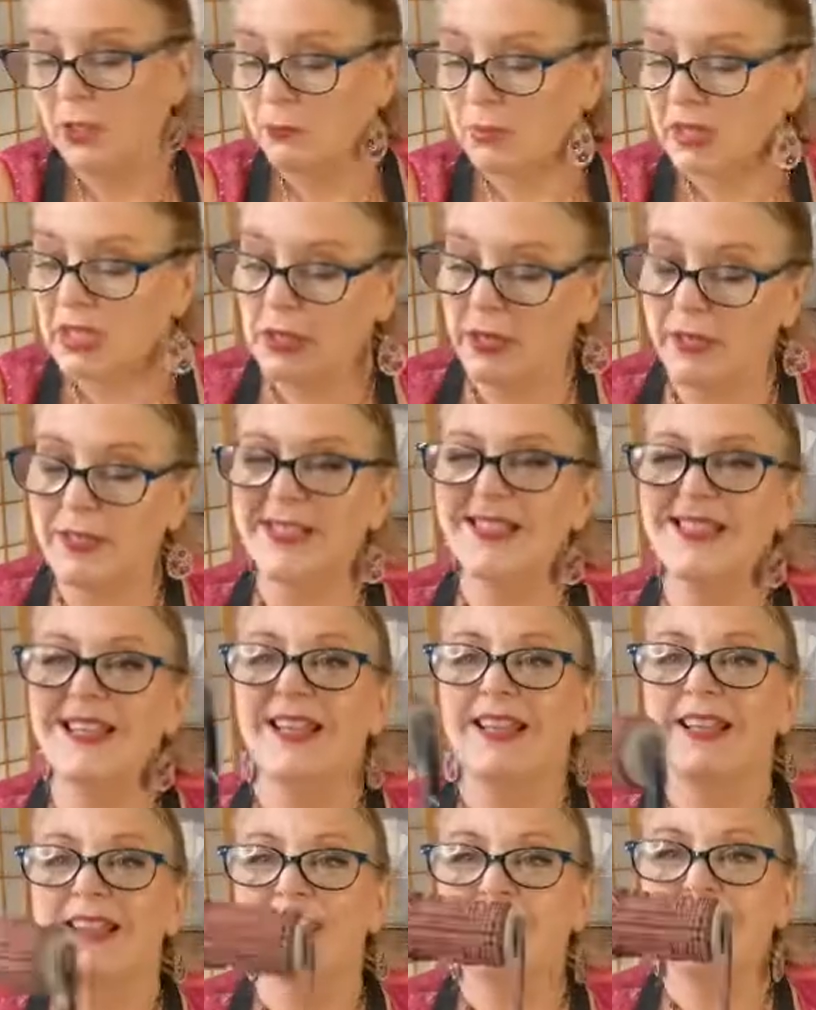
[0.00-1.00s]
Because
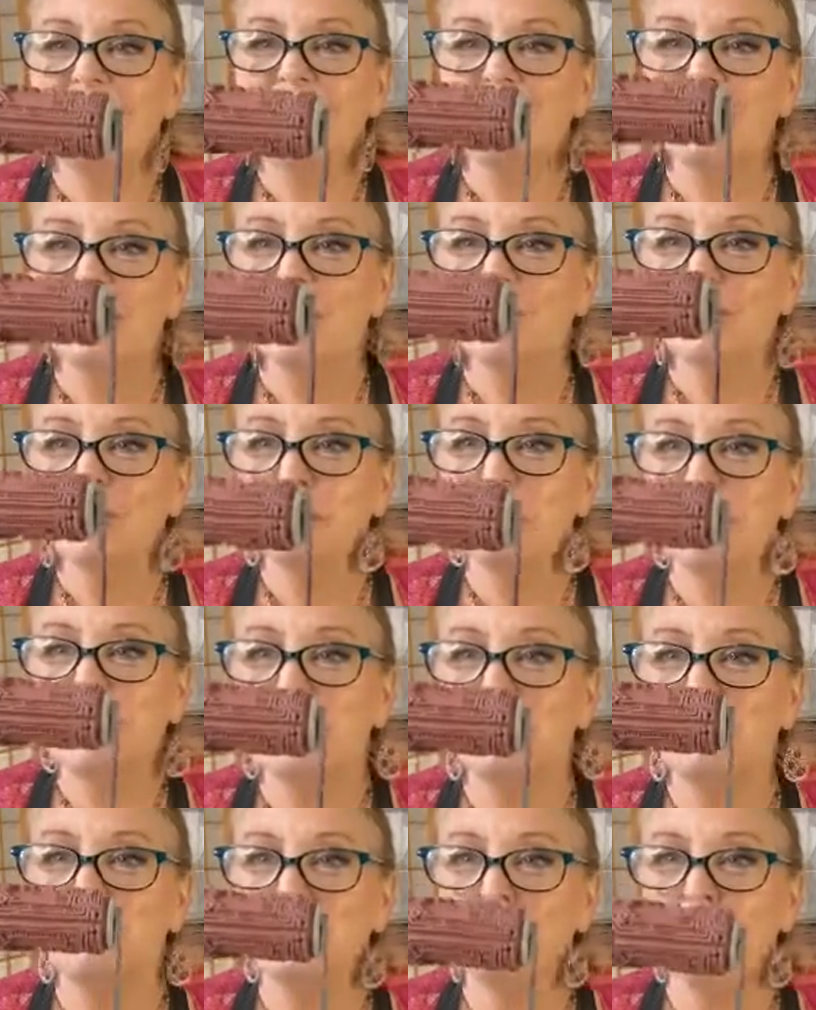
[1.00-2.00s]
these should be
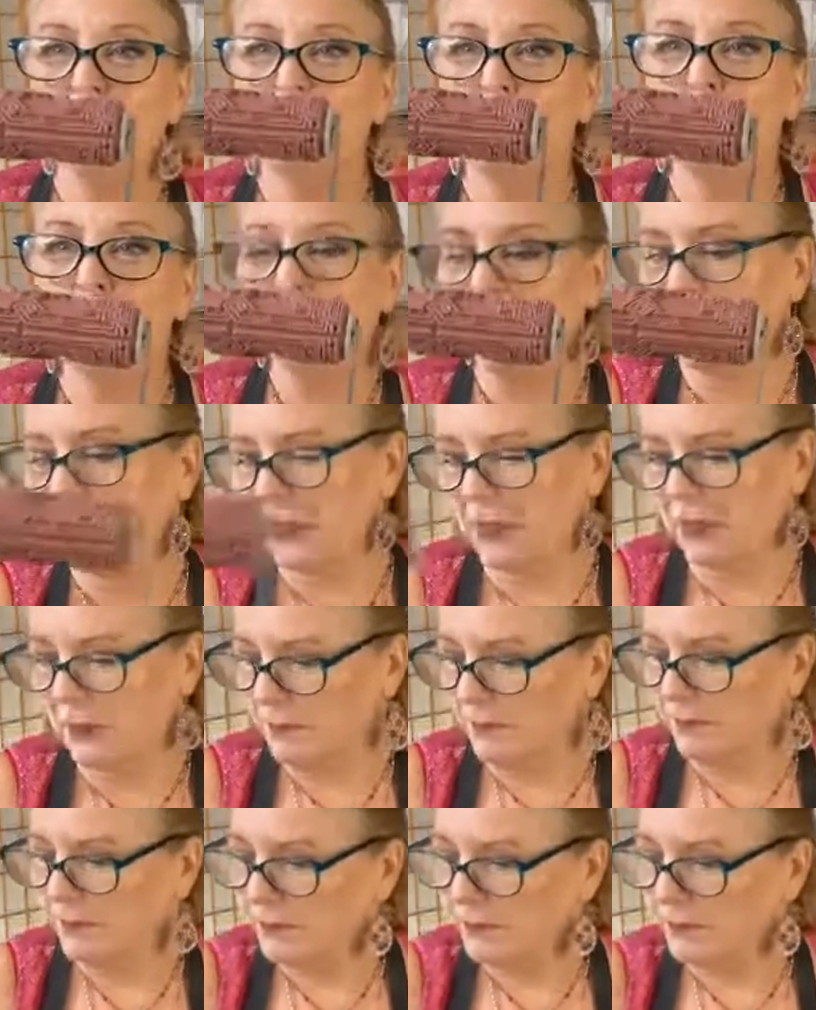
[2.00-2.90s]
in your toolkit.